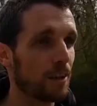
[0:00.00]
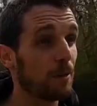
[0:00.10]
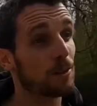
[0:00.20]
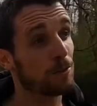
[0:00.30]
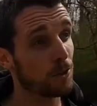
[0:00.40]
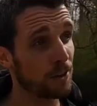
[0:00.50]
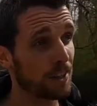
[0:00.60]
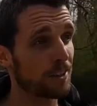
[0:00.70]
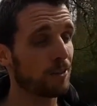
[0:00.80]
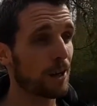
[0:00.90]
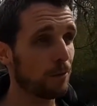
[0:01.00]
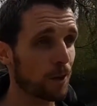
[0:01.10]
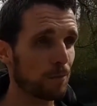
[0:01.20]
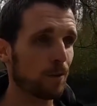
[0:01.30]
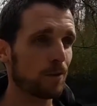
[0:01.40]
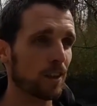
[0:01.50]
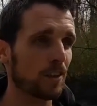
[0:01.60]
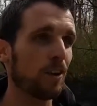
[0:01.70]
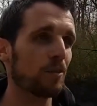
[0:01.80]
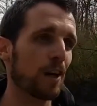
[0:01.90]
Well, to join in the CrowdWater
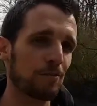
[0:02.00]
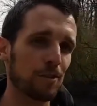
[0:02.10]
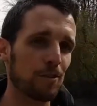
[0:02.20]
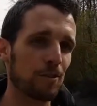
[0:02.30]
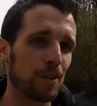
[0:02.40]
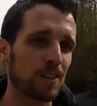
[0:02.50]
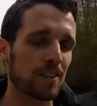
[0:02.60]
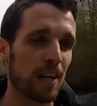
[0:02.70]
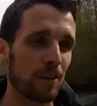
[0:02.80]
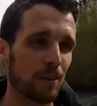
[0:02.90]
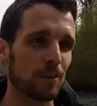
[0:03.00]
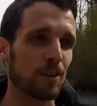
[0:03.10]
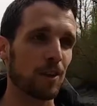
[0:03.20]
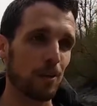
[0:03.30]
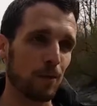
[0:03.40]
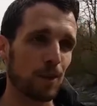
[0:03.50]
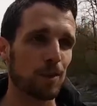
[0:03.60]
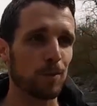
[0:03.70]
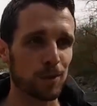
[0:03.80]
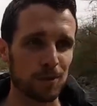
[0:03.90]
project, all you have to do is download the CrowdWater
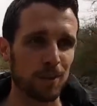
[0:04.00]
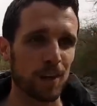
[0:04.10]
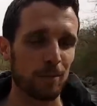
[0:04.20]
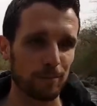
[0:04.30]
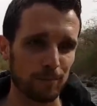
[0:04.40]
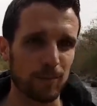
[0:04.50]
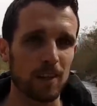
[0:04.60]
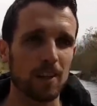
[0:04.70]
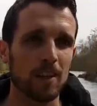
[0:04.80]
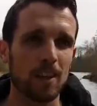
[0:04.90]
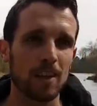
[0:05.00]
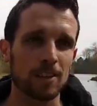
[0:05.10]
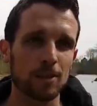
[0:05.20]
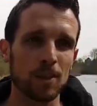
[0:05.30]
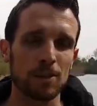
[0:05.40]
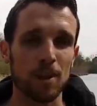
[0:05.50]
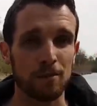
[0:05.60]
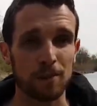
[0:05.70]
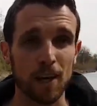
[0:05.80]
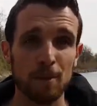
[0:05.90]
SPOTTERON app. As soon as you
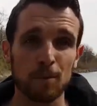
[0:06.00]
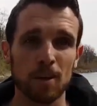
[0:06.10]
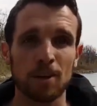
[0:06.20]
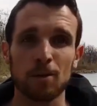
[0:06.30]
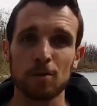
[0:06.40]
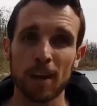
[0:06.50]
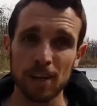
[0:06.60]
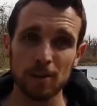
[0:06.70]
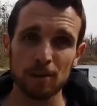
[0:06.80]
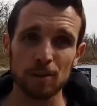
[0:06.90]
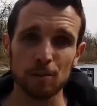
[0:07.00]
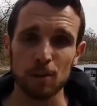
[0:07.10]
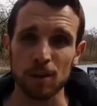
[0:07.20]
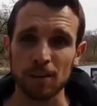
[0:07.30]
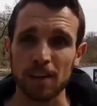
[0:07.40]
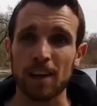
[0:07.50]
have the app, you can go to any river you want